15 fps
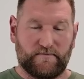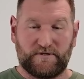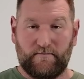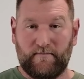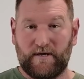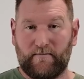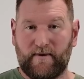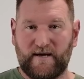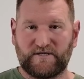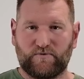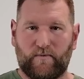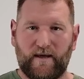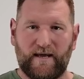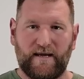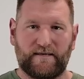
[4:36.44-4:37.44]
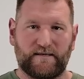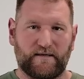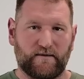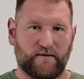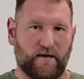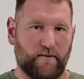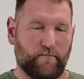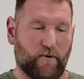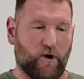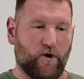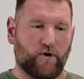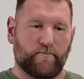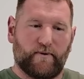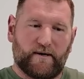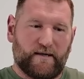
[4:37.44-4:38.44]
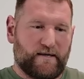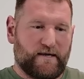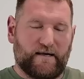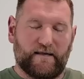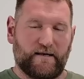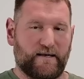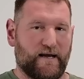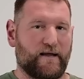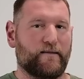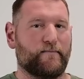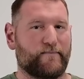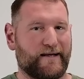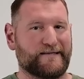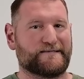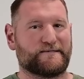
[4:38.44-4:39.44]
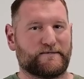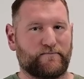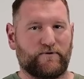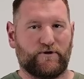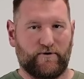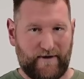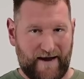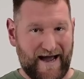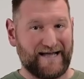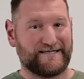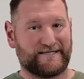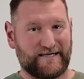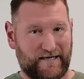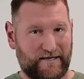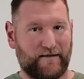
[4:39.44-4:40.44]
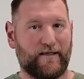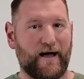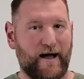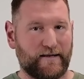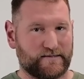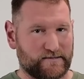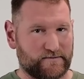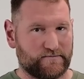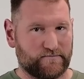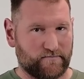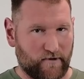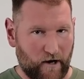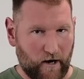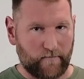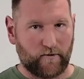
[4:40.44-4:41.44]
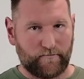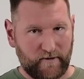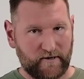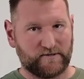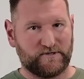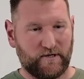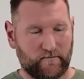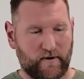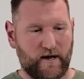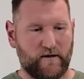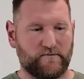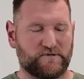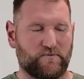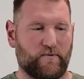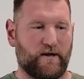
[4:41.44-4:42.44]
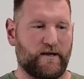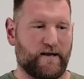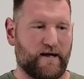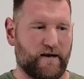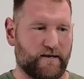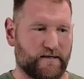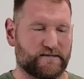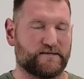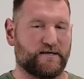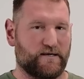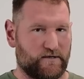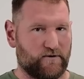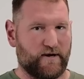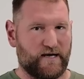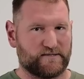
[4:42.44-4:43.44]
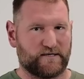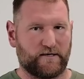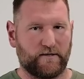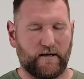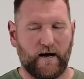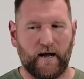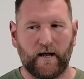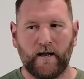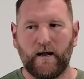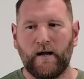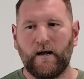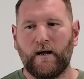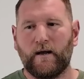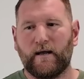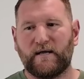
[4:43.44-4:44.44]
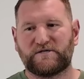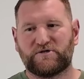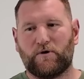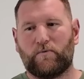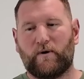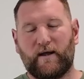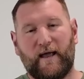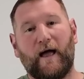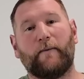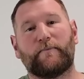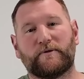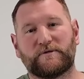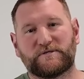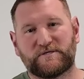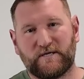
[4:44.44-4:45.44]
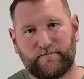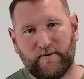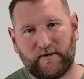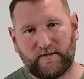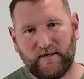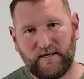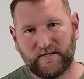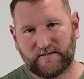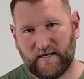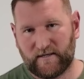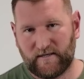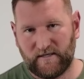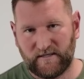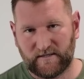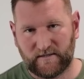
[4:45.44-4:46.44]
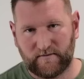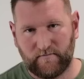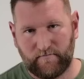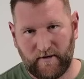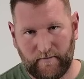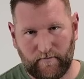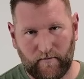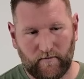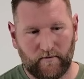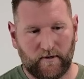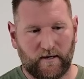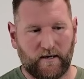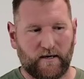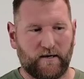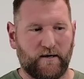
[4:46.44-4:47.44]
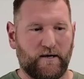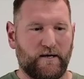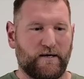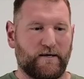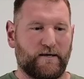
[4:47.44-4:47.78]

to minimize weight and bulk, but at the end of the day, that's, you're asking a lot. Armor-piercing rounds and whatnot, that's, you're asking a lot. And so what happens typically is that these people